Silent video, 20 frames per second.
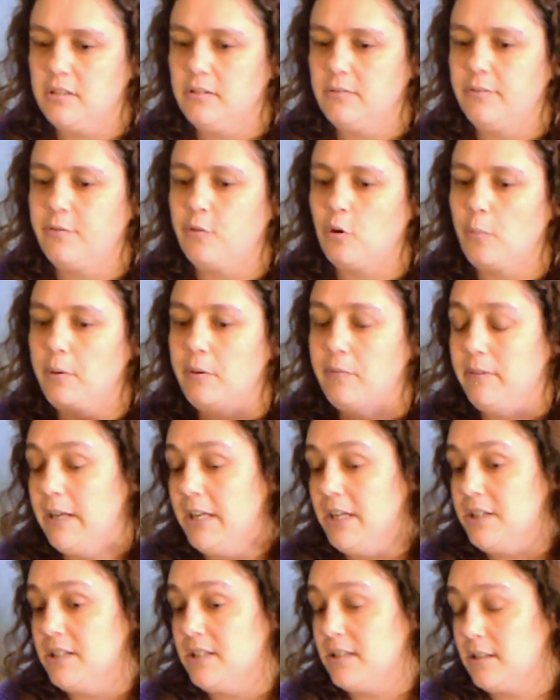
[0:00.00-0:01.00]
from a
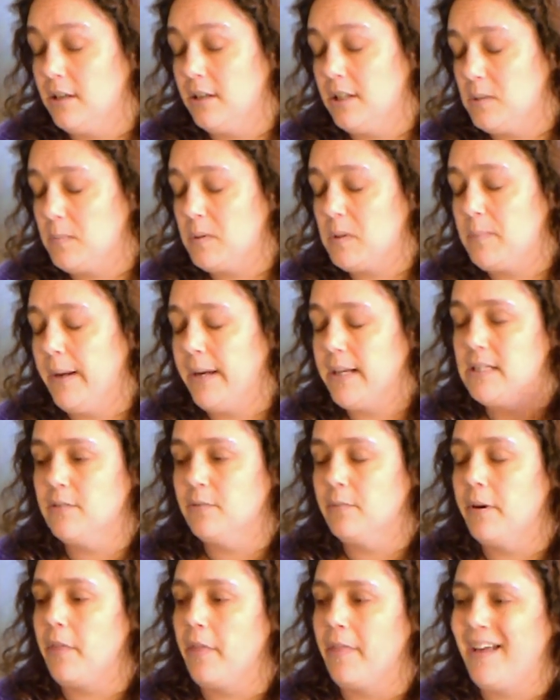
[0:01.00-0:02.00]
religious studies
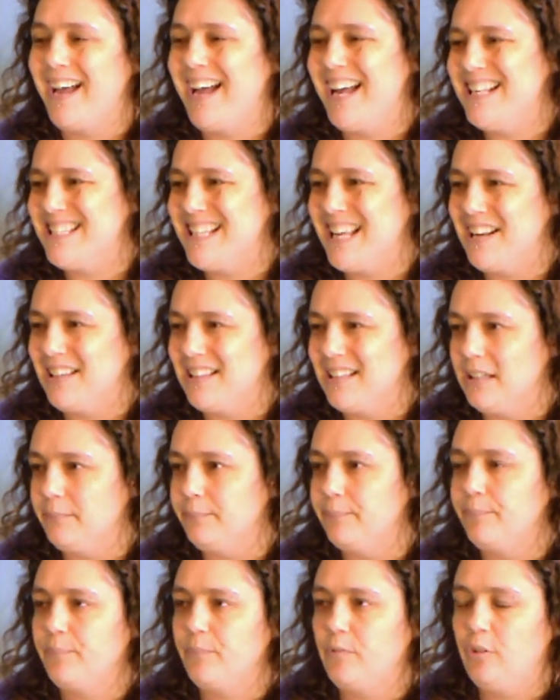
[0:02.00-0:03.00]
perspective, whether that adds
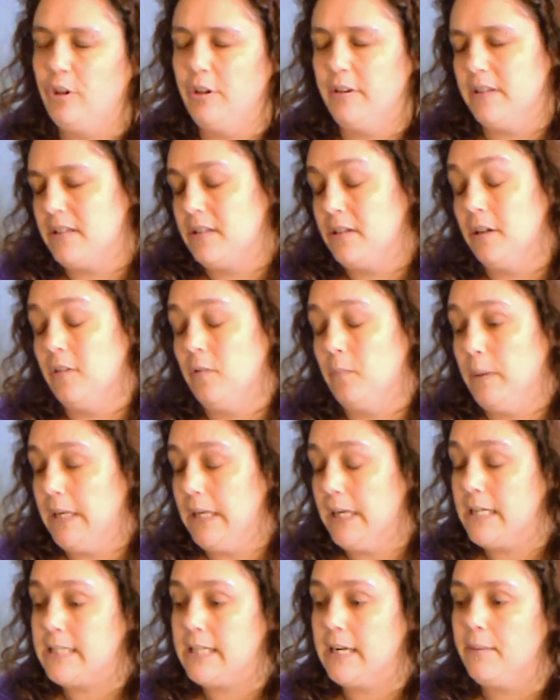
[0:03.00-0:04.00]
anything to the study of
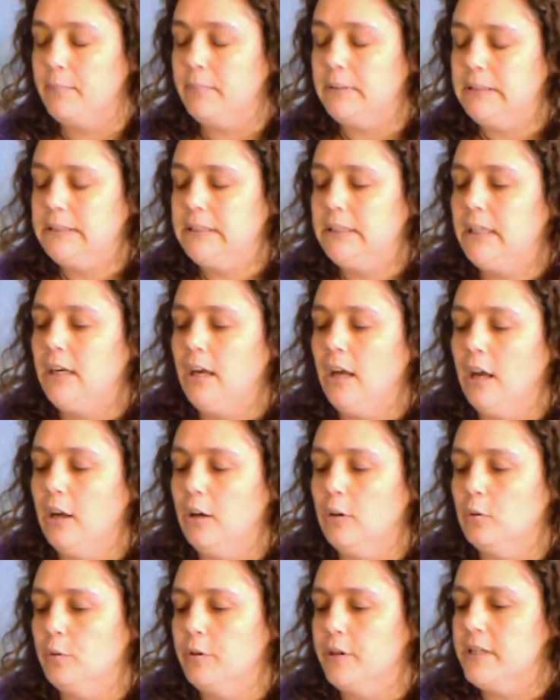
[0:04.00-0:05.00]
BDSM
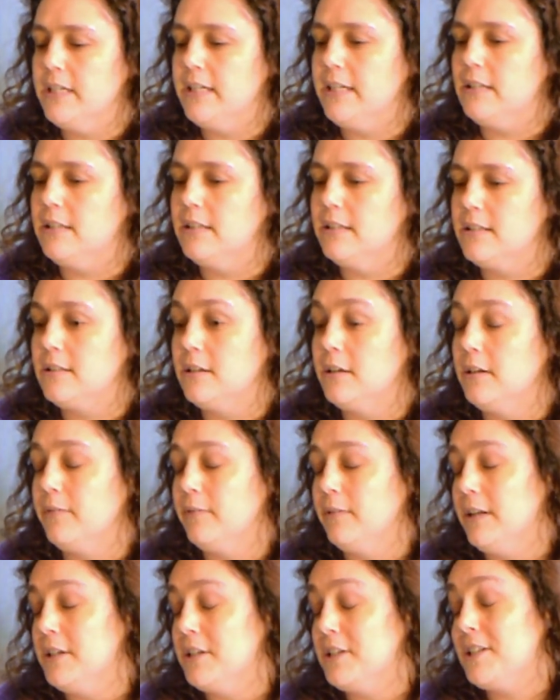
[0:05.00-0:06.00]
or indeed the study of
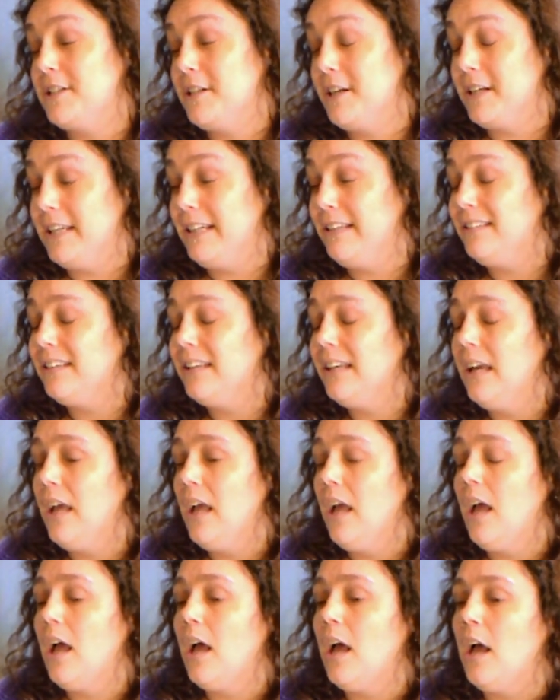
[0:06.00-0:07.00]
religious studies.
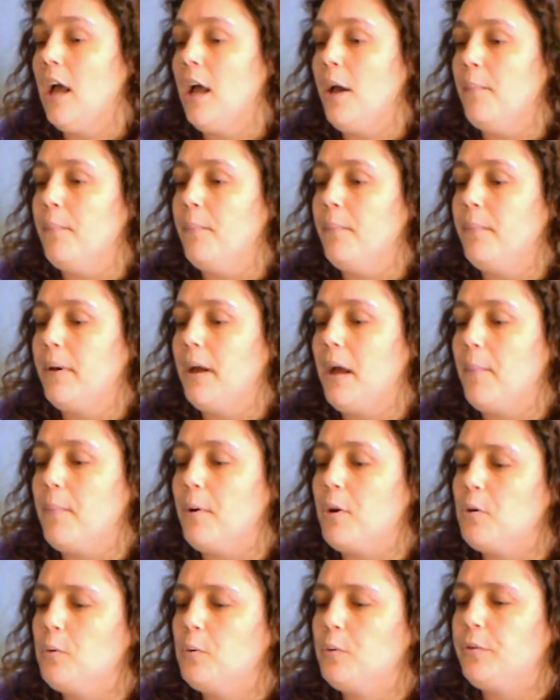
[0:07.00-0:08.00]

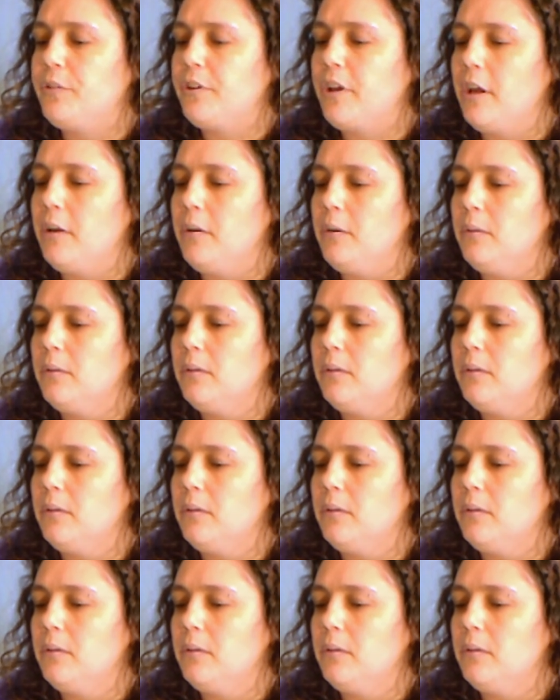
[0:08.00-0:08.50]
But also